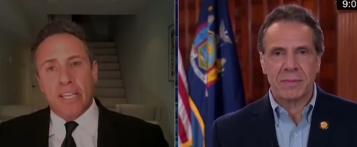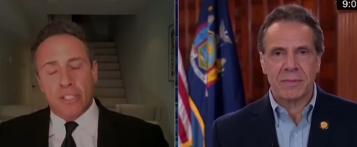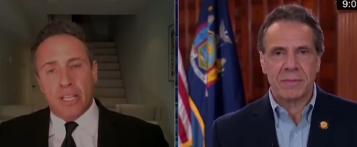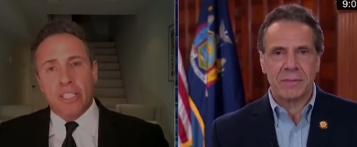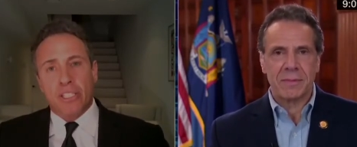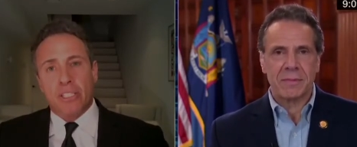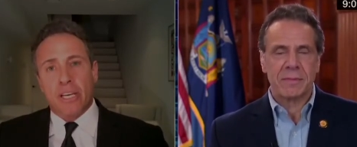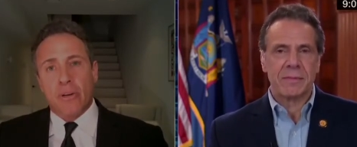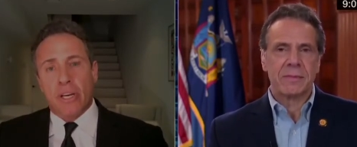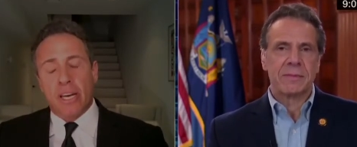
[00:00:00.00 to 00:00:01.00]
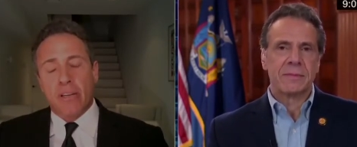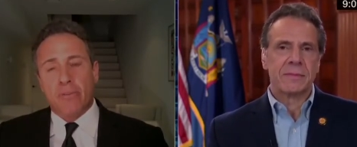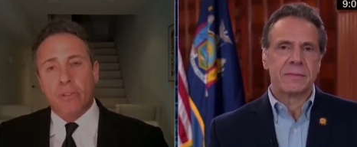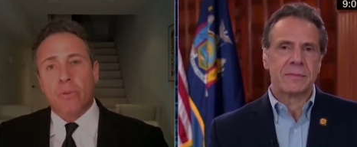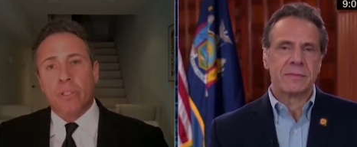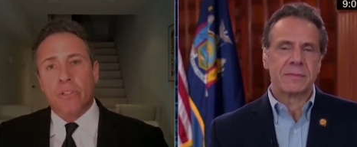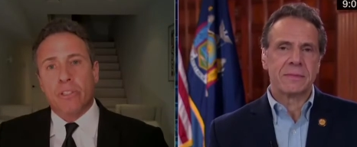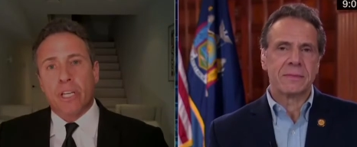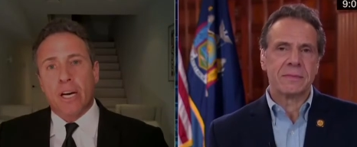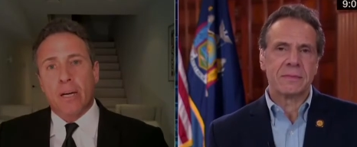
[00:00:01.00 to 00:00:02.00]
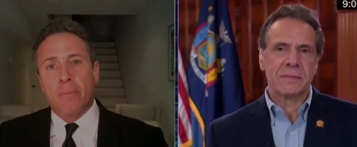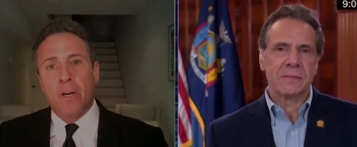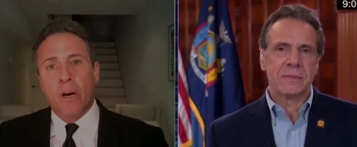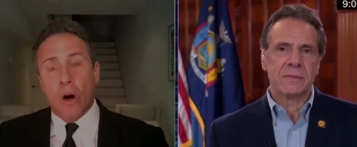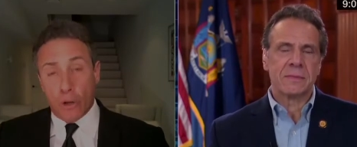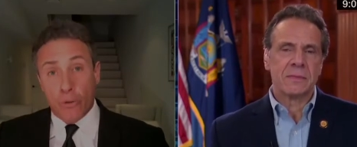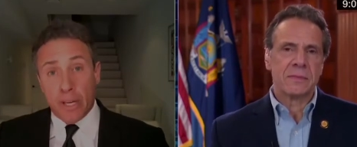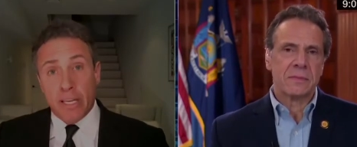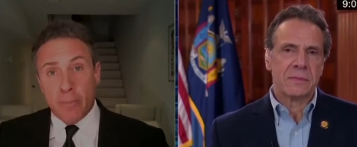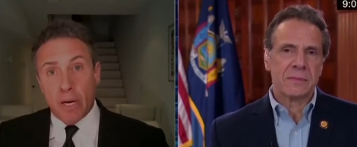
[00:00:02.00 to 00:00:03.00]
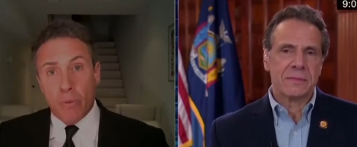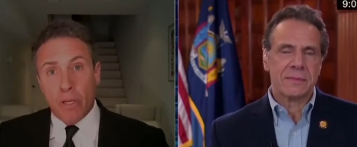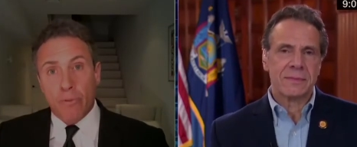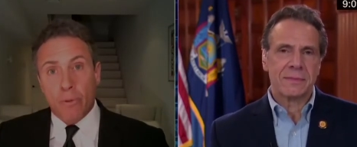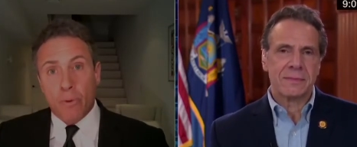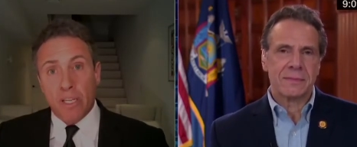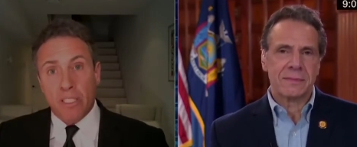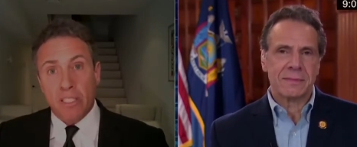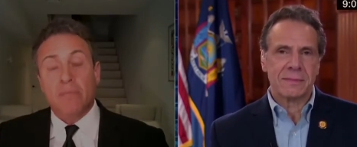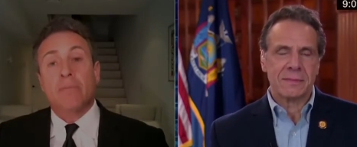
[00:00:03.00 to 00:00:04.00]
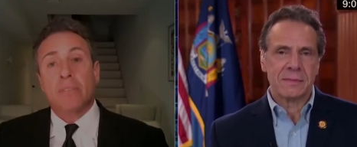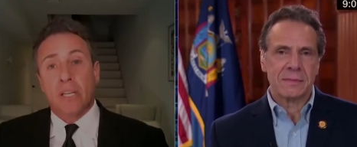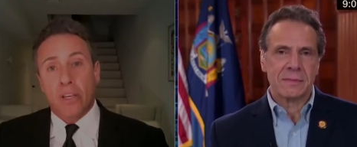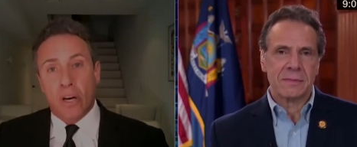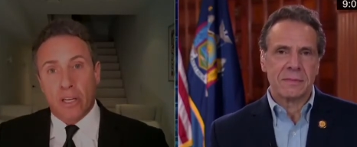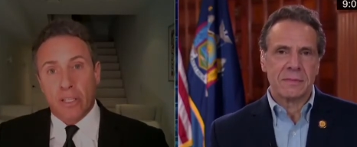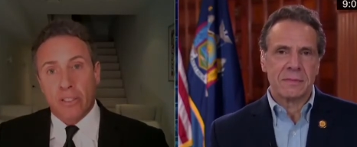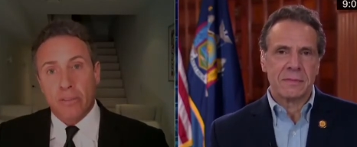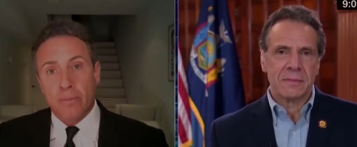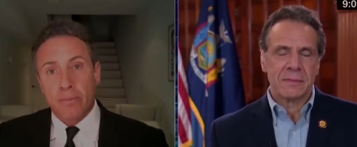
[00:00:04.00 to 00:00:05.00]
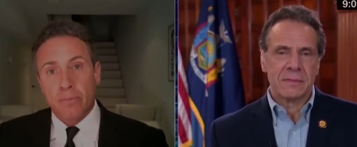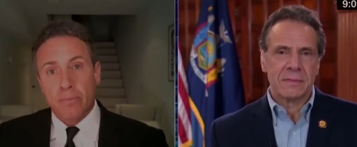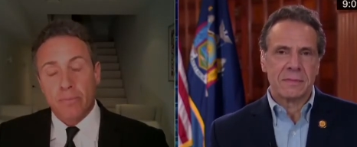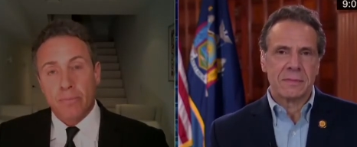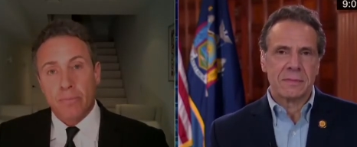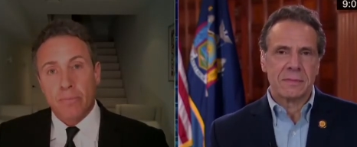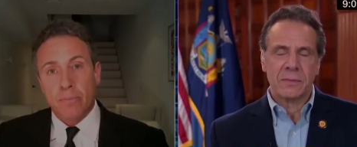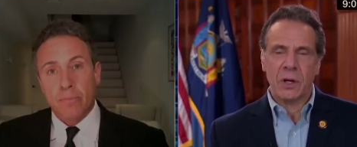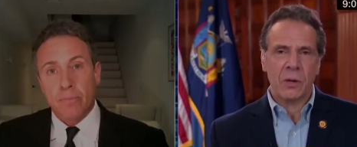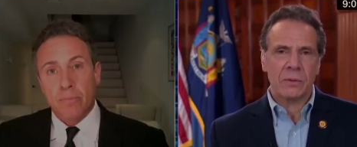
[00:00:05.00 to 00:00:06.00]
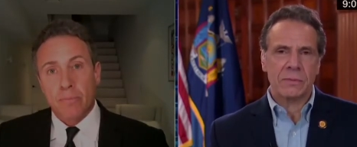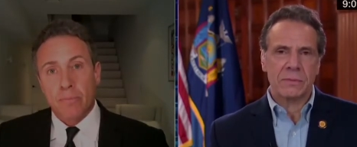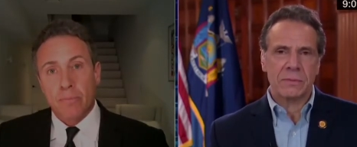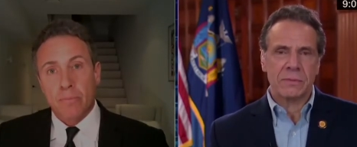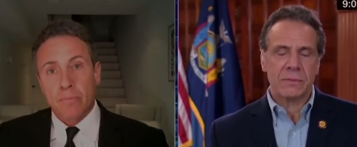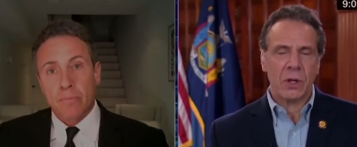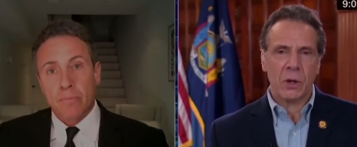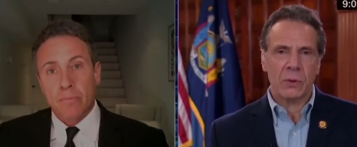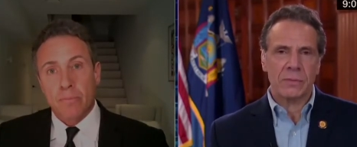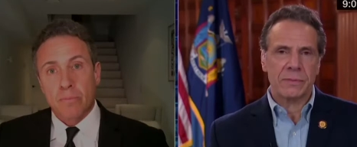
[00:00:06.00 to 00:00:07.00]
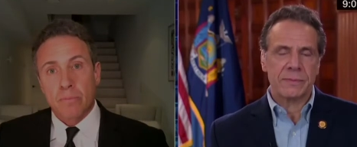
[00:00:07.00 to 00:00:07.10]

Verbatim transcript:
Speaker 1: adulation that you're getting for doing your job, are you thinking about running for president? Tell the audience.
Speaker 2: No, no.